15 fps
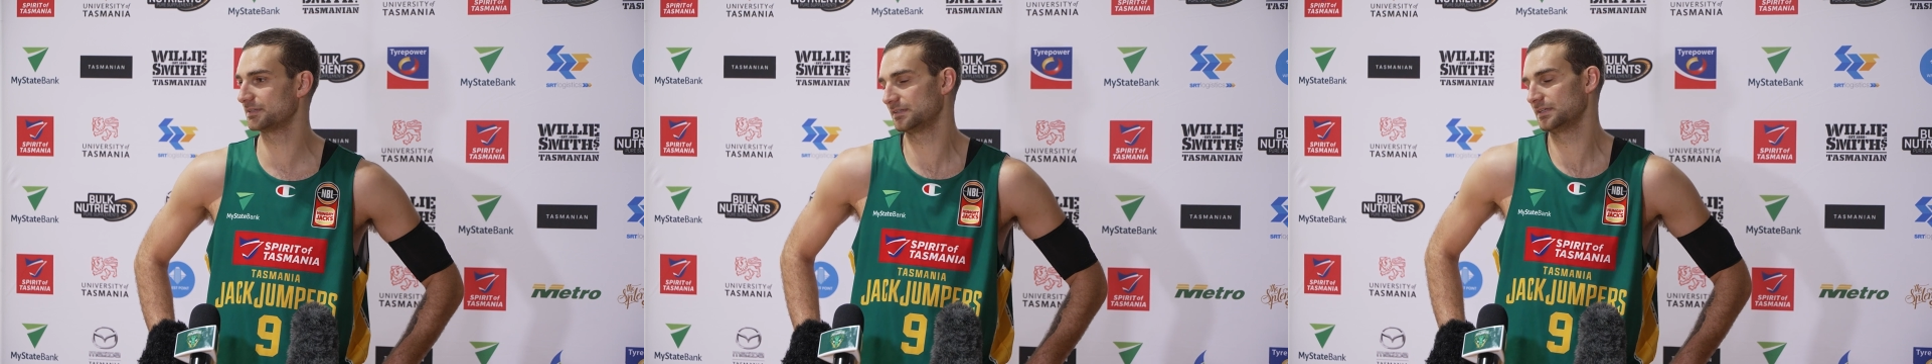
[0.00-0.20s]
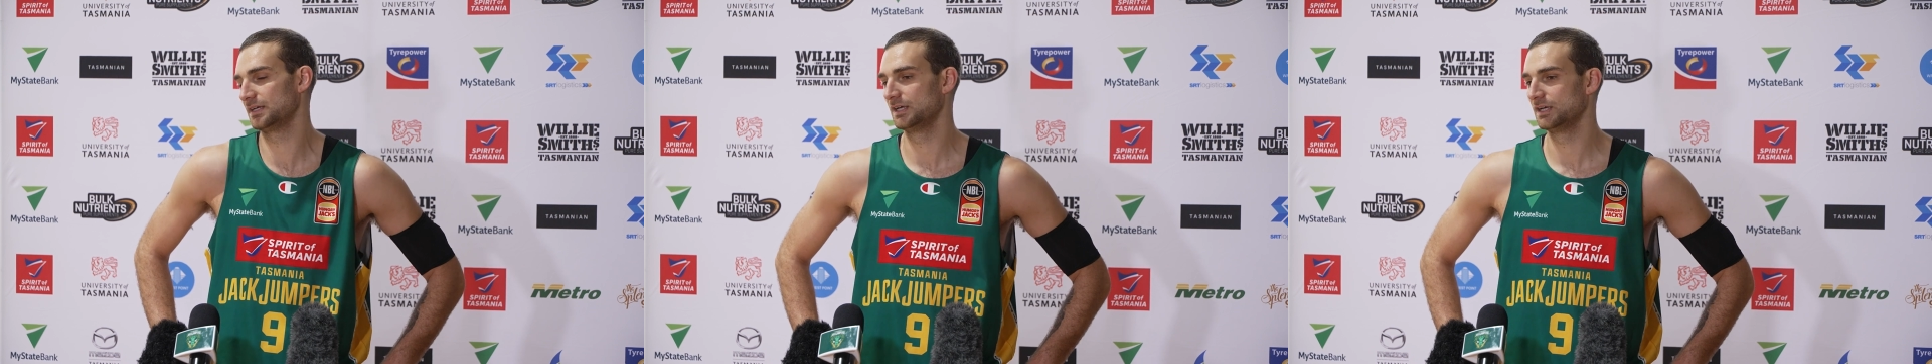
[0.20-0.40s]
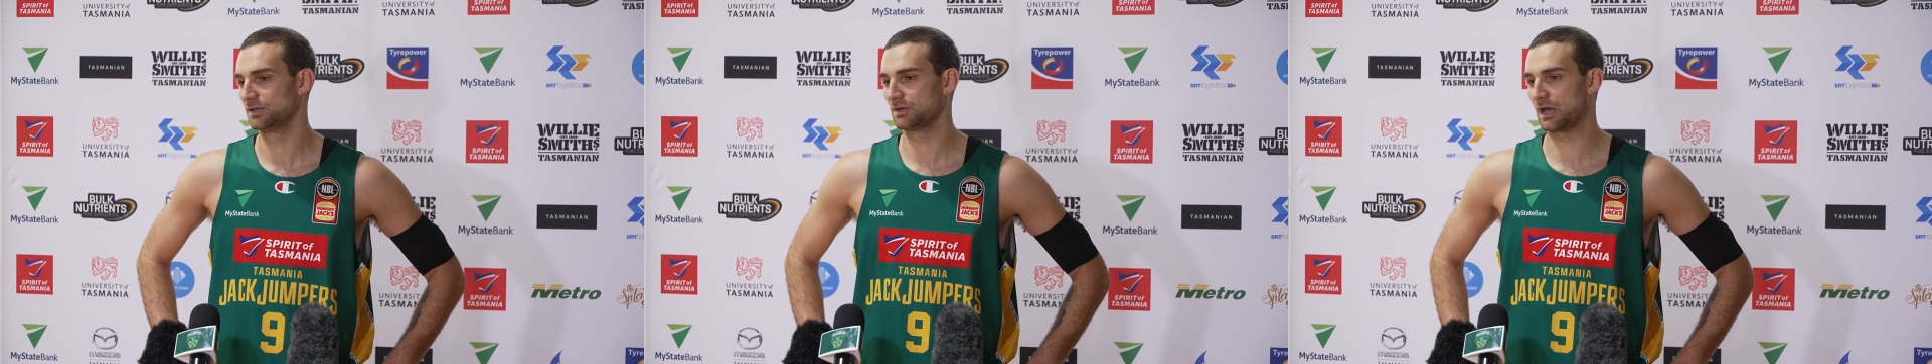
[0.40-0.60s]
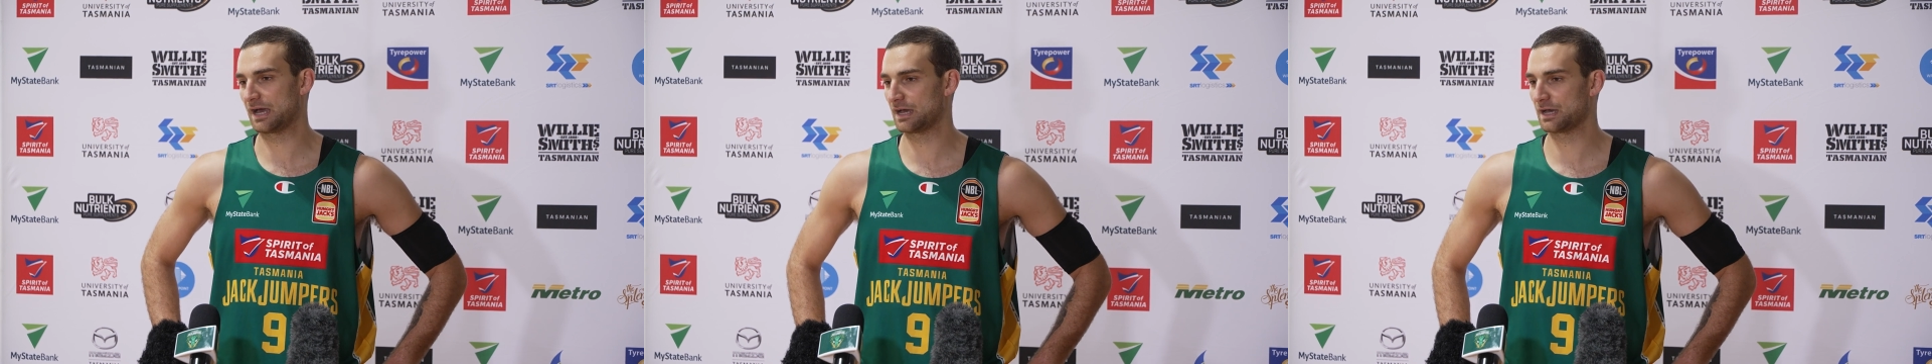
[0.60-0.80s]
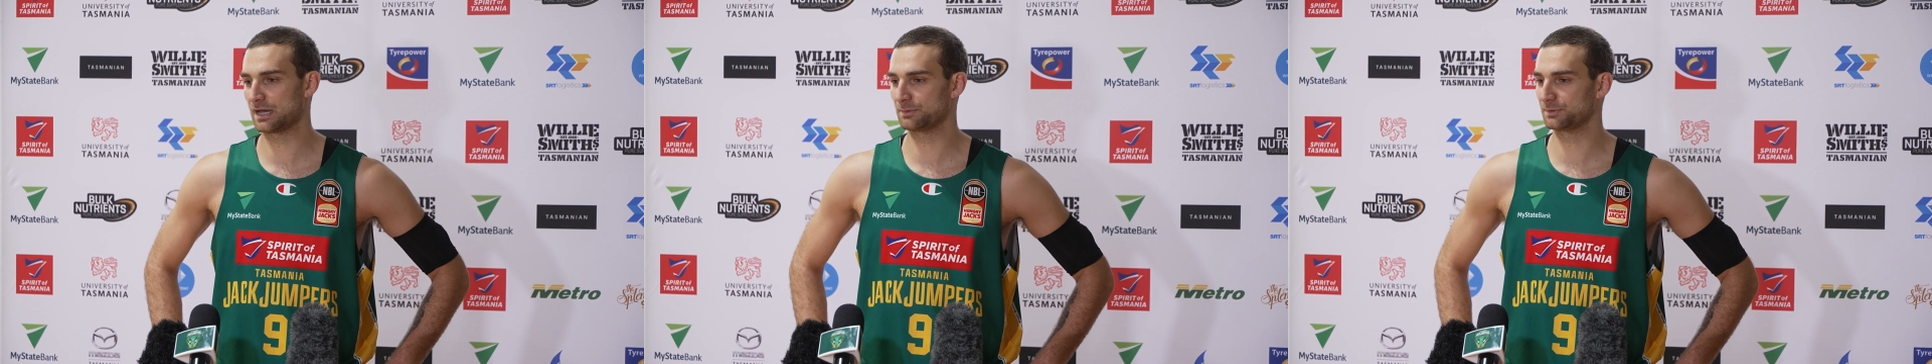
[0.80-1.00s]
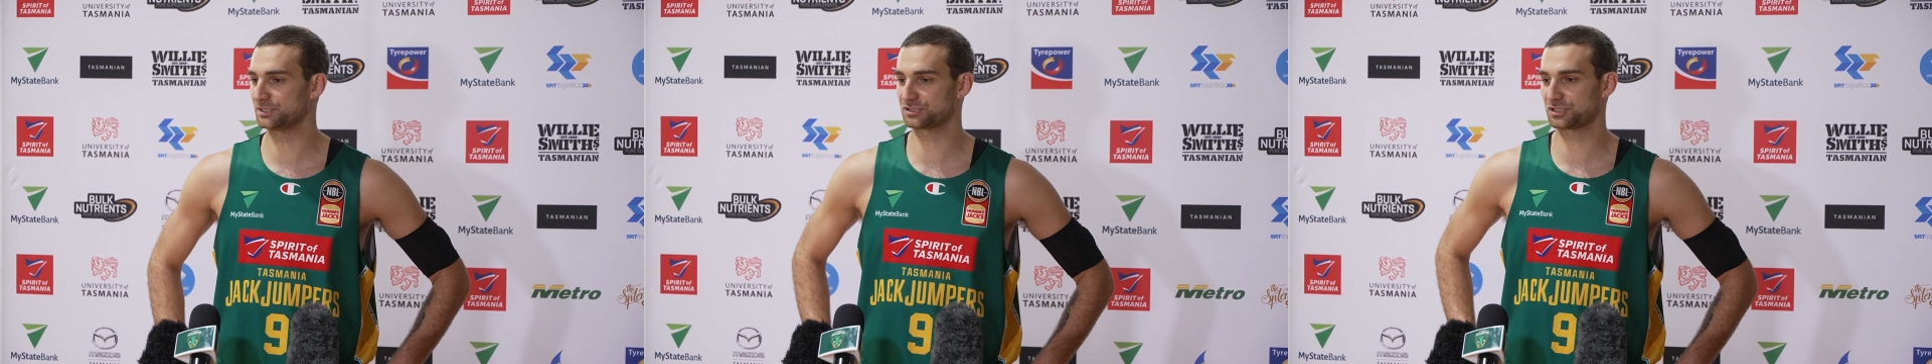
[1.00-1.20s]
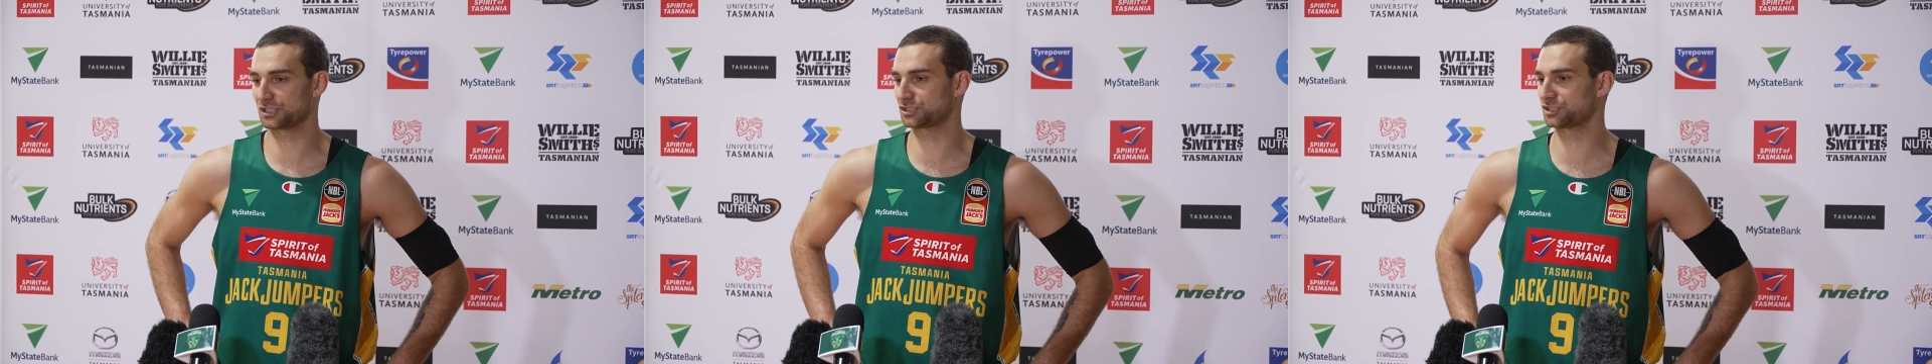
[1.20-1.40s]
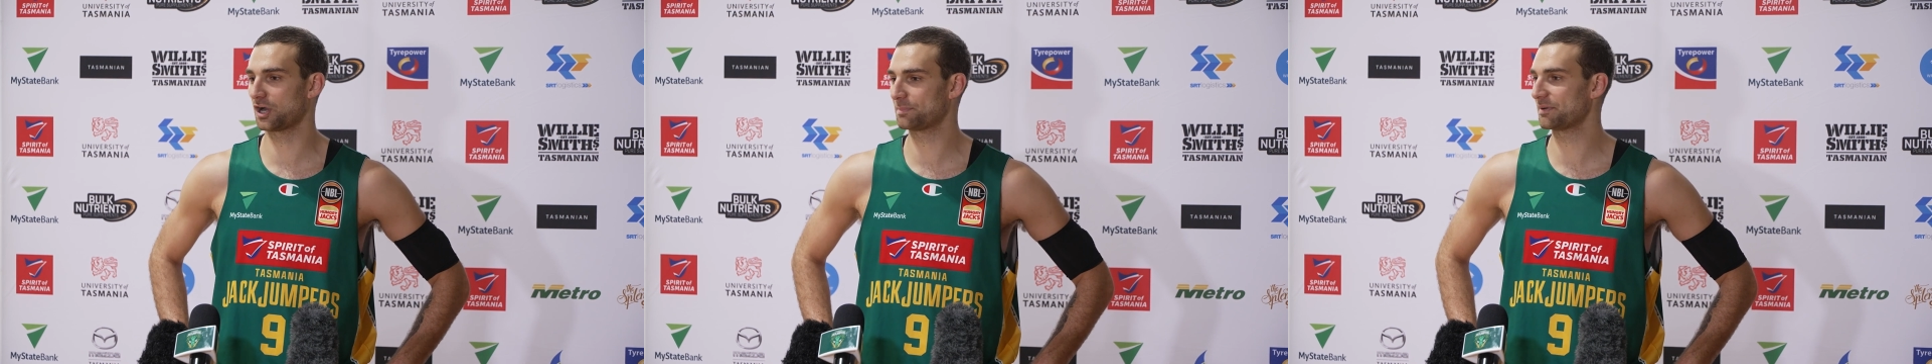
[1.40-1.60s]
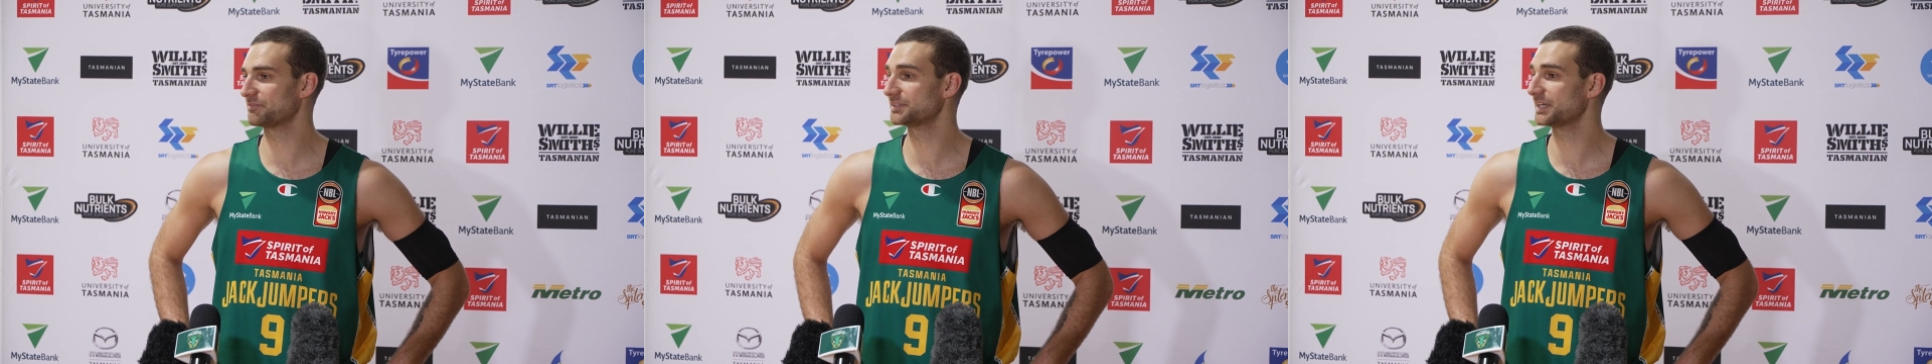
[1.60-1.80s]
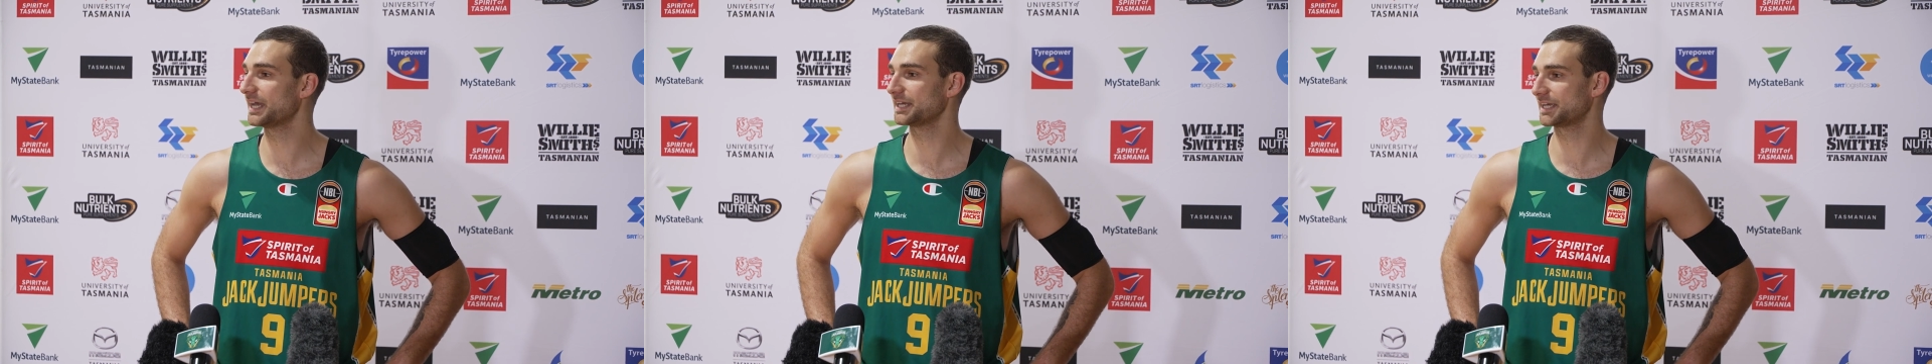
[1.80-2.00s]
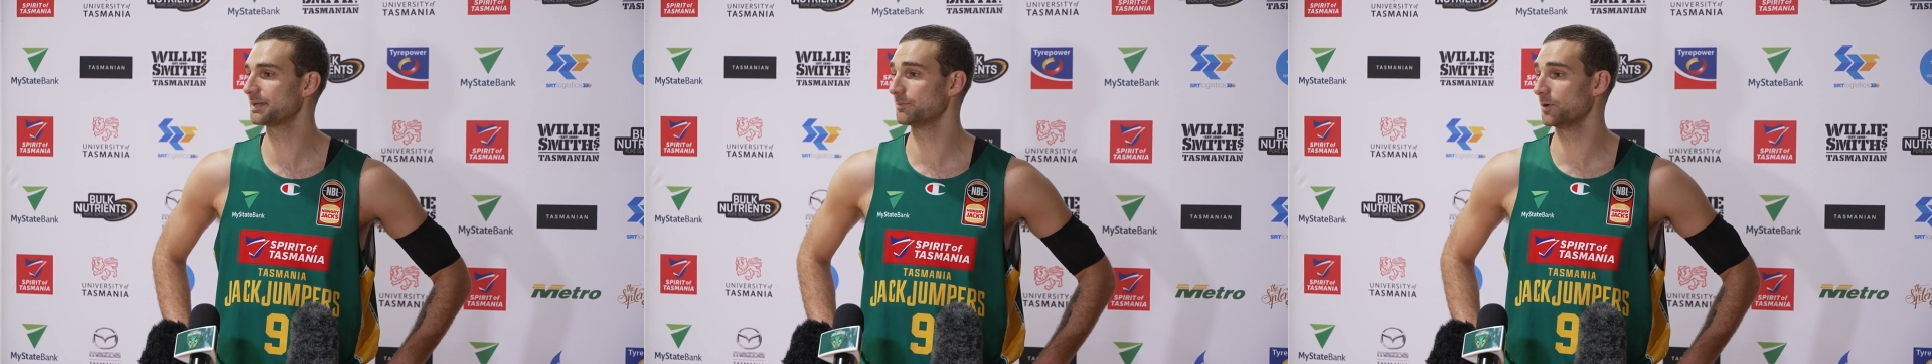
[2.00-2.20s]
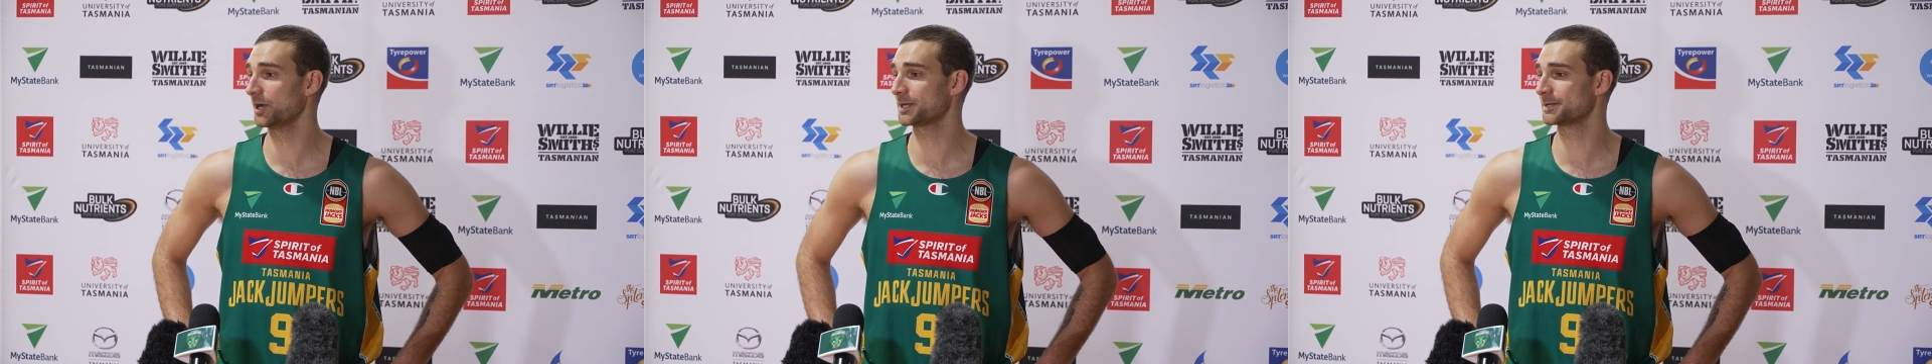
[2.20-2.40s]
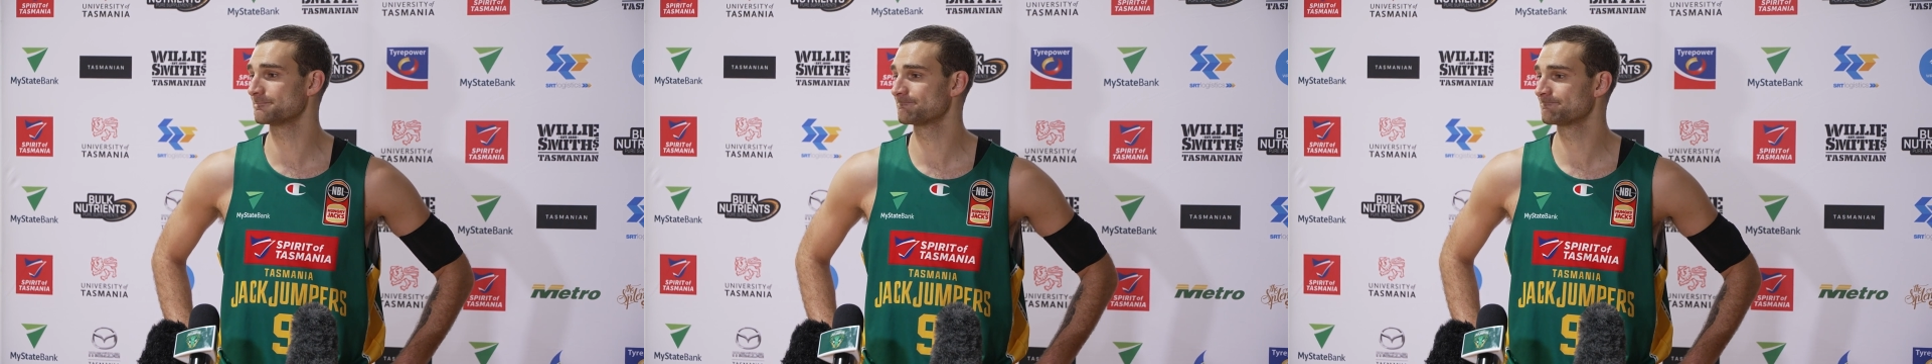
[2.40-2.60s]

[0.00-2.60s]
and we just got to show up every day and keep working.